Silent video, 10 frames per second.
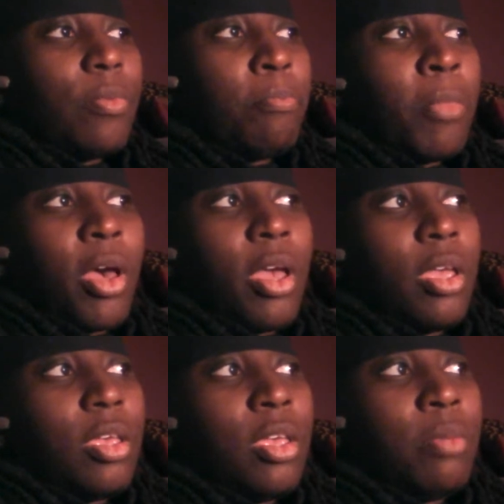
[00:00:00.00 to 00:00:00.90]
My
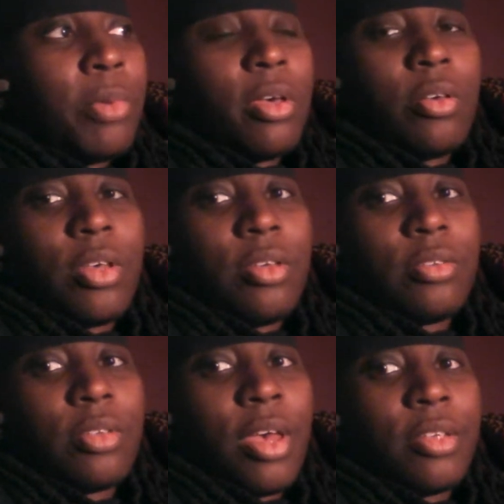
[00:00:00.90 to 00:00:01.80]
email
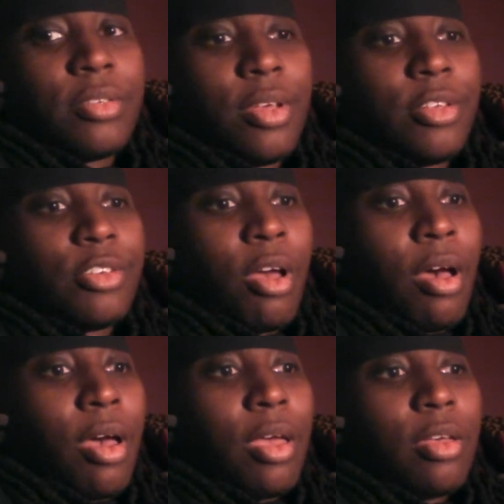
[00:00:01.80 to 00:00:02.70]
is
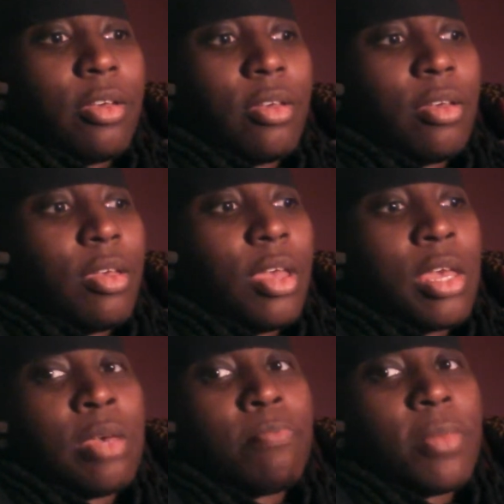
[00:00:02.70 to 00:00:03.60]

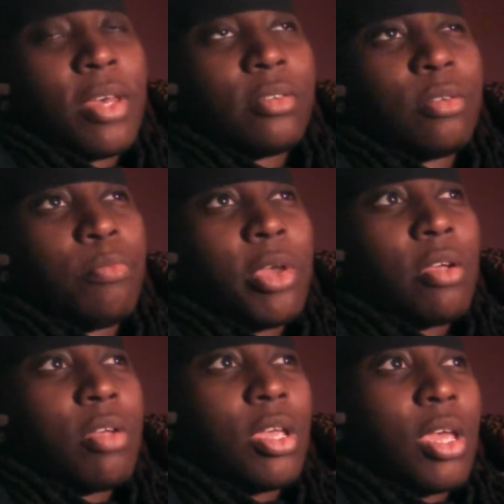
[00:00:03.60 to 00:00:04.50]
SHIM as in
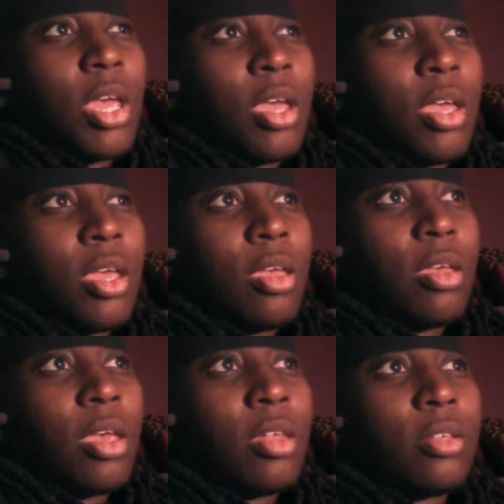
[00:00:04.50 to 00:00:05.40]
Mary, A,
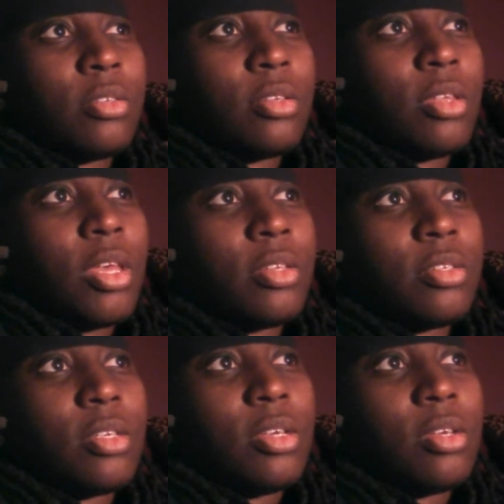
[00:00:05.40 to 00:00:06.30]
N as in
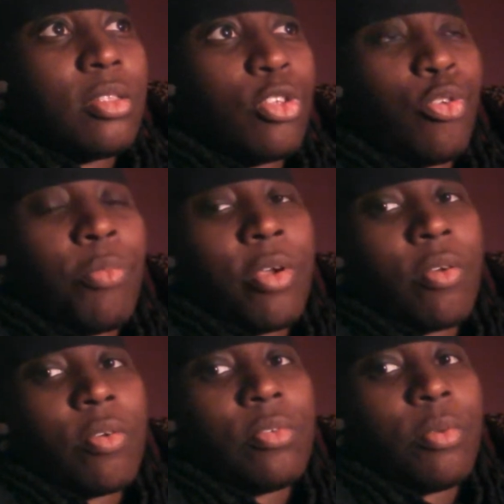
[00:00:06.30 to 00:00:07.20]
Nancy, the
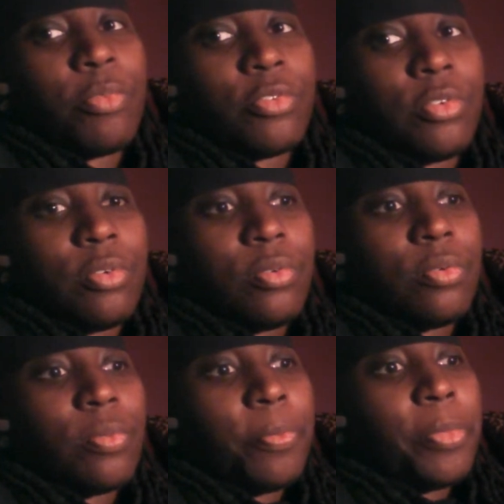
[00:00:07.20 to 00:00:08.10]
numerical number
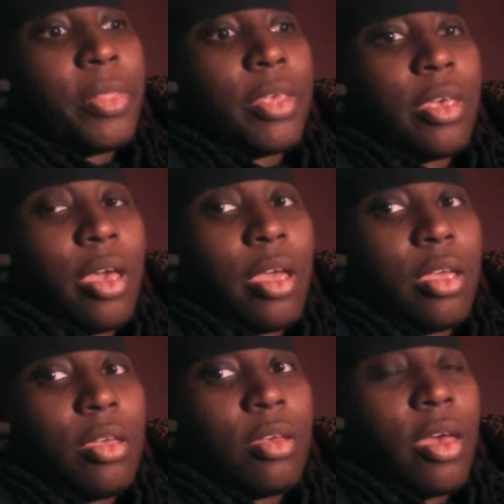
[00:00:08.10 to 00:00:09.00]
2,
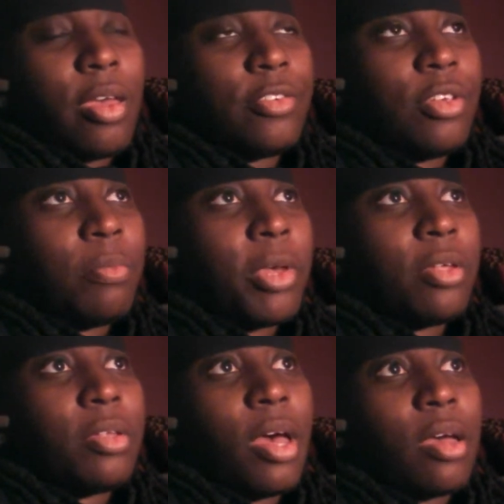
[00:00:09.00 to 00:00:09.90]
K
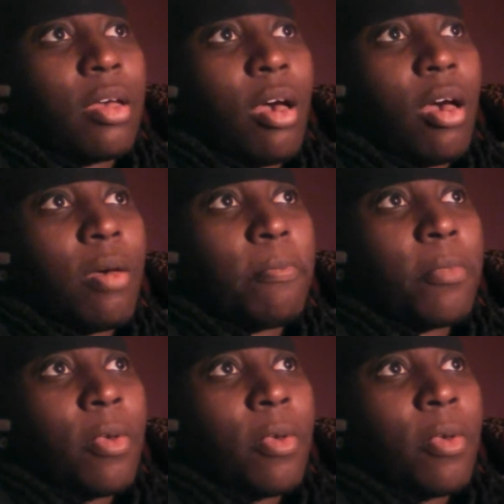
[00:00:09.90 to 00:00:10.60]
@gmail.com.